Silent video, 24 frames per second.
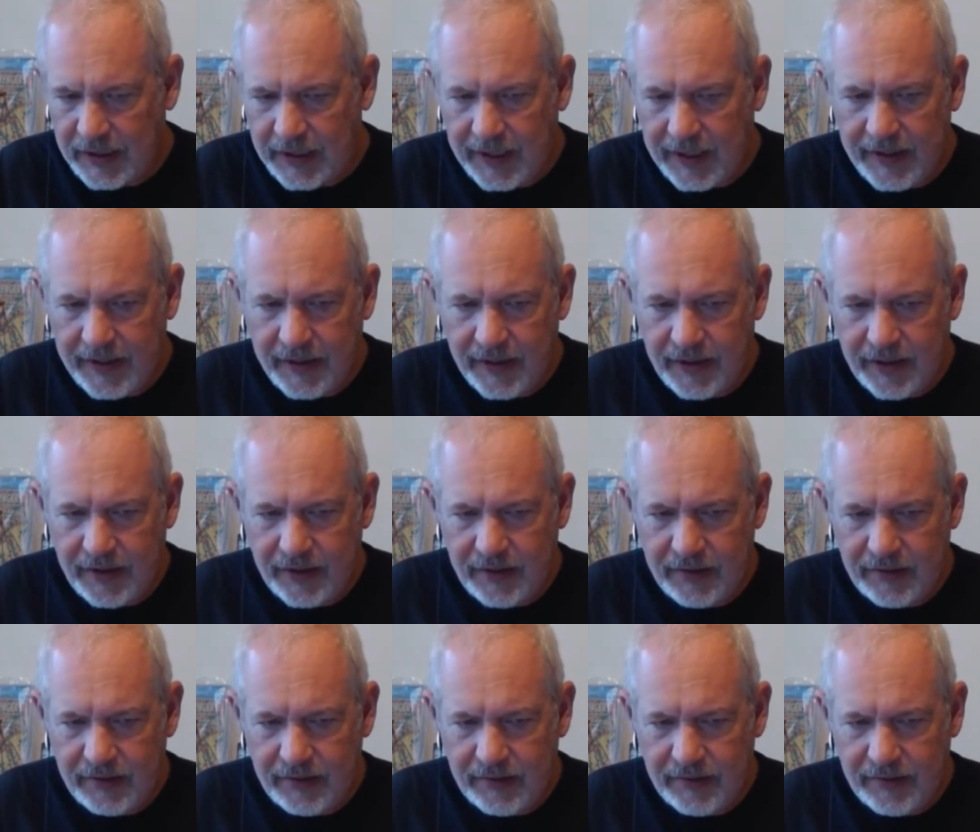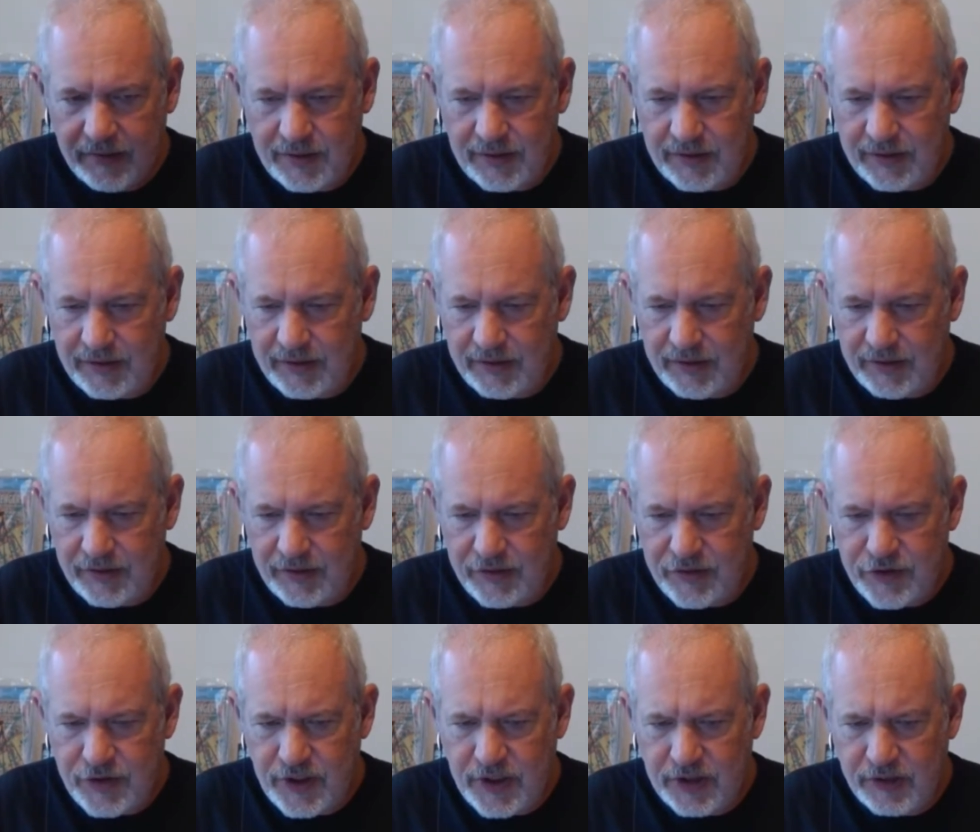I,
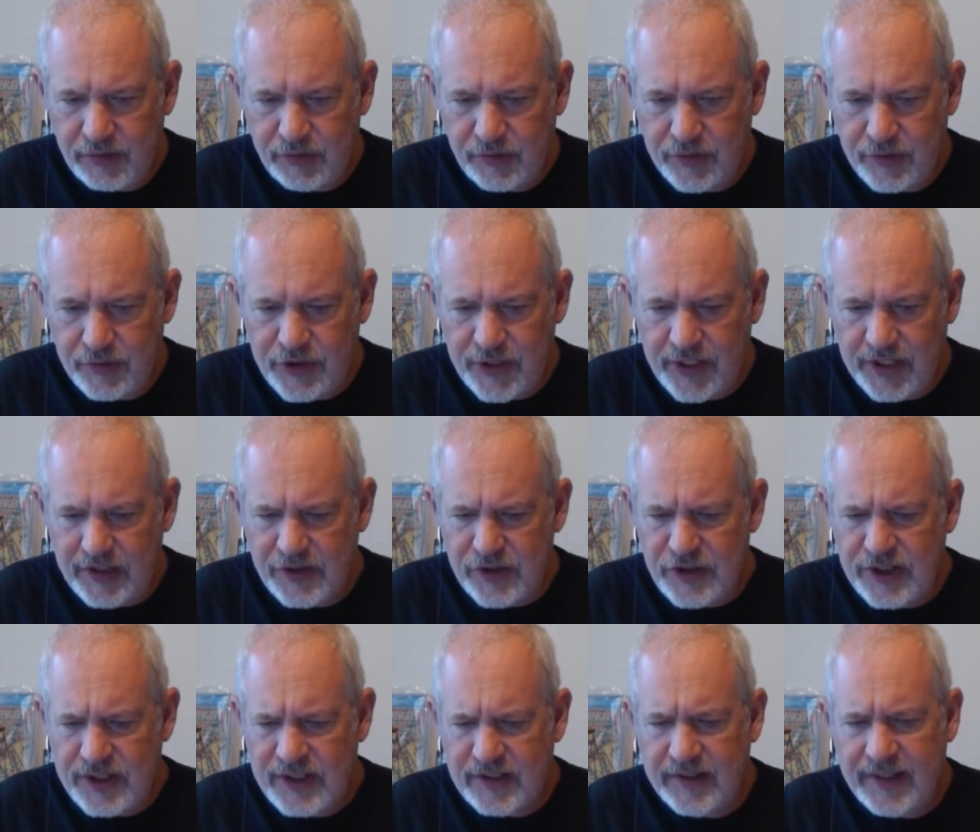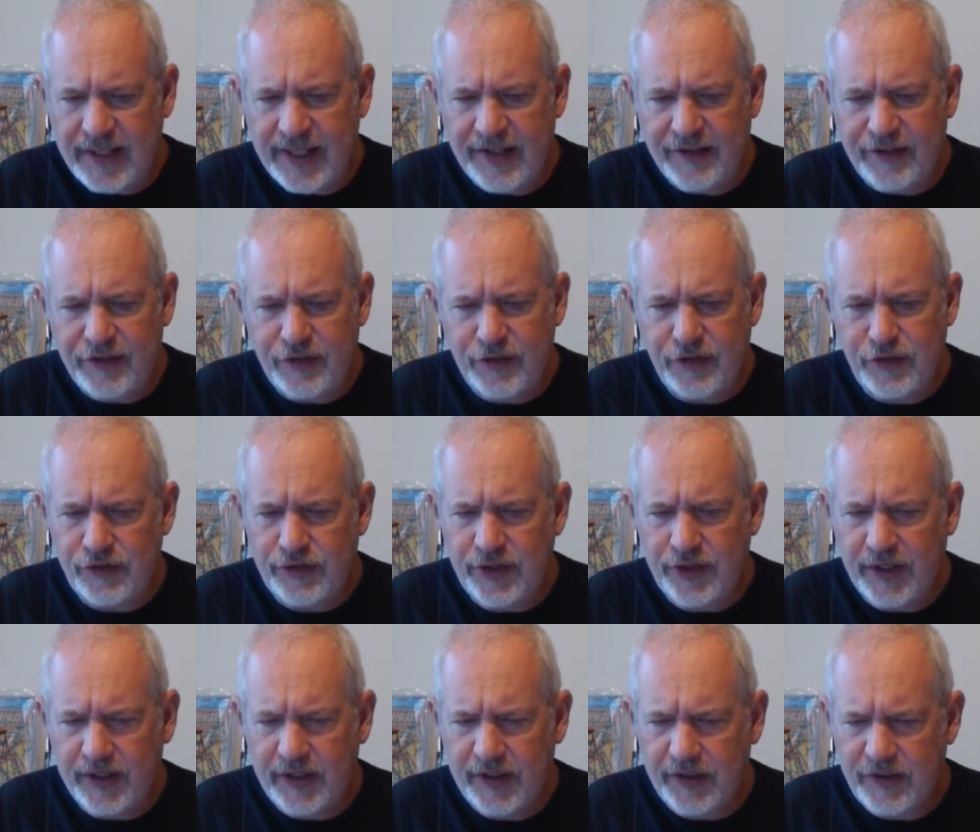is Shang, was Shang-Chi last two
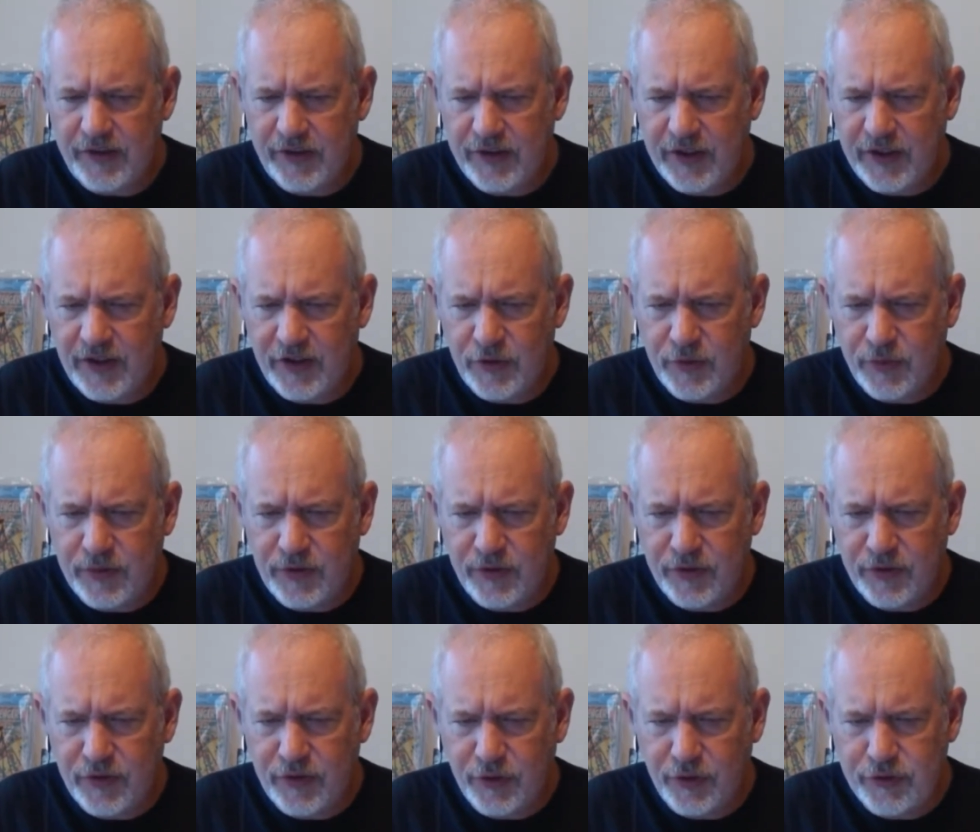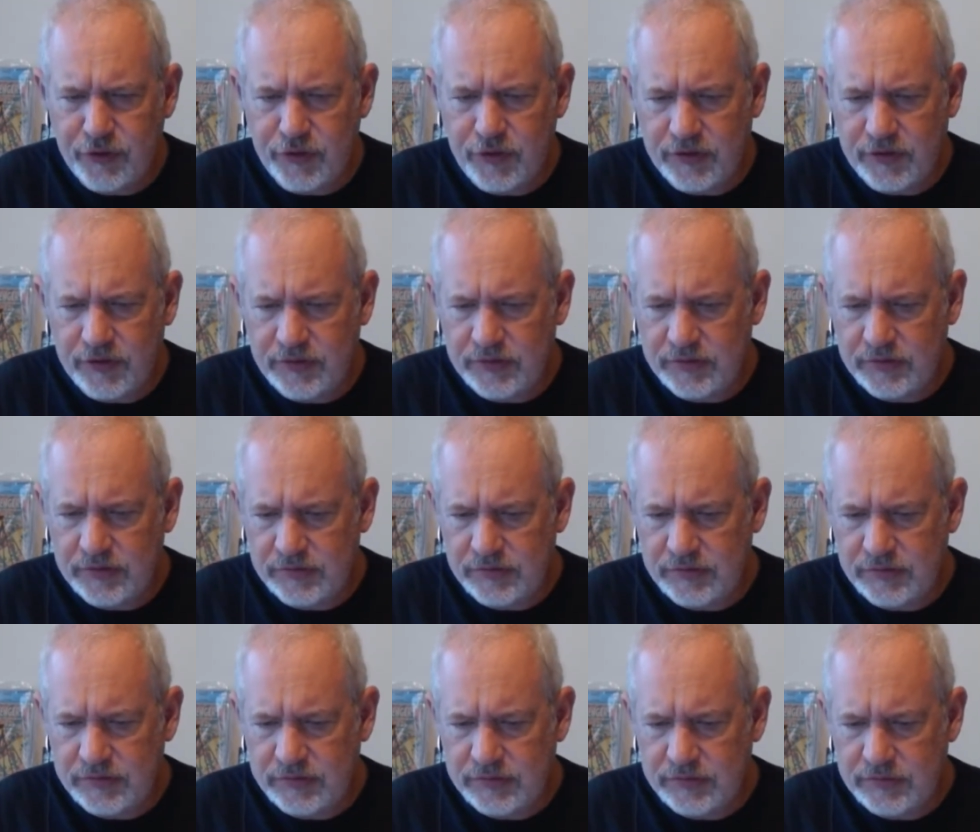seconds against Winter Soldier?
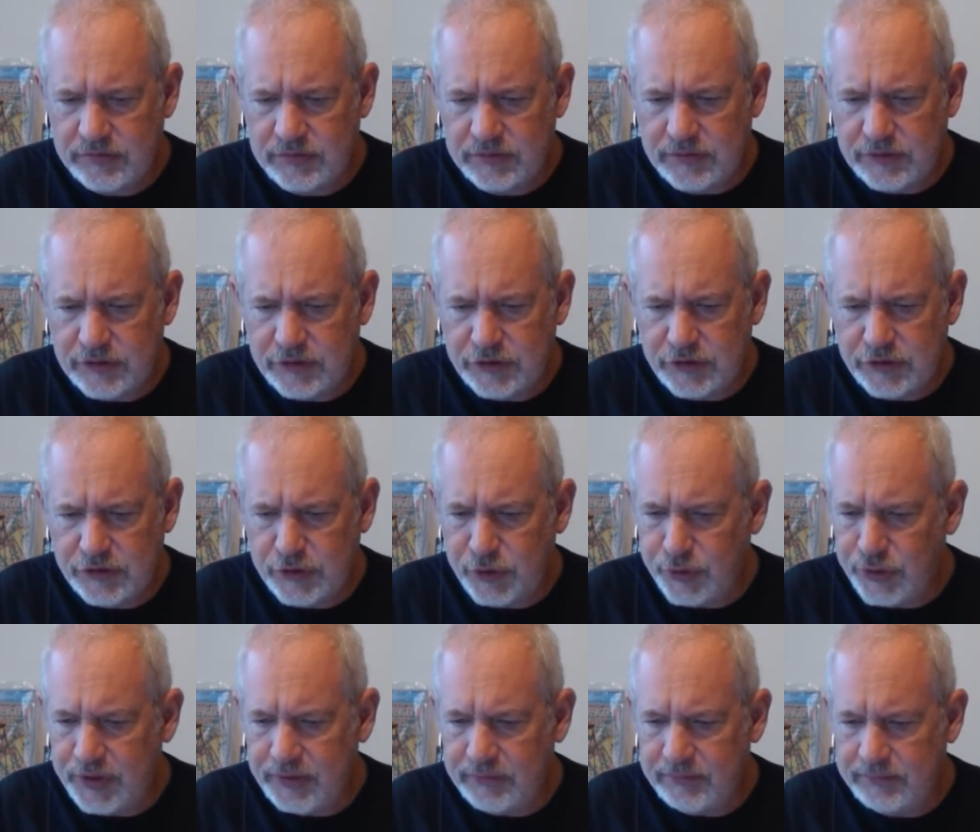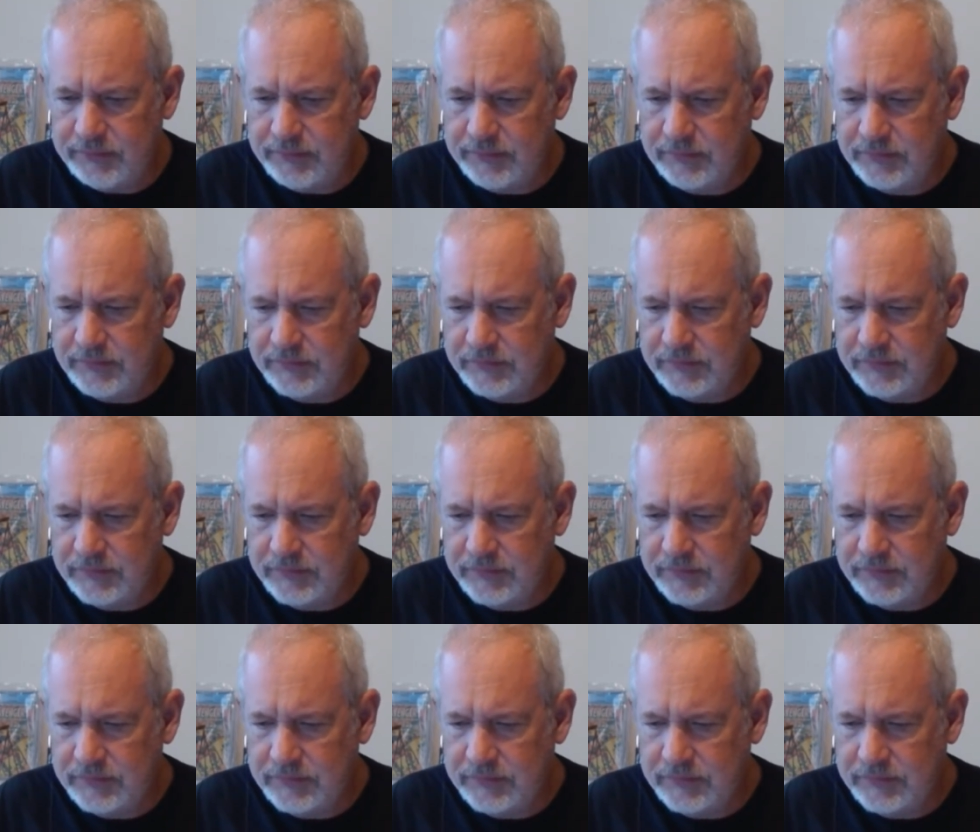You're just shooting?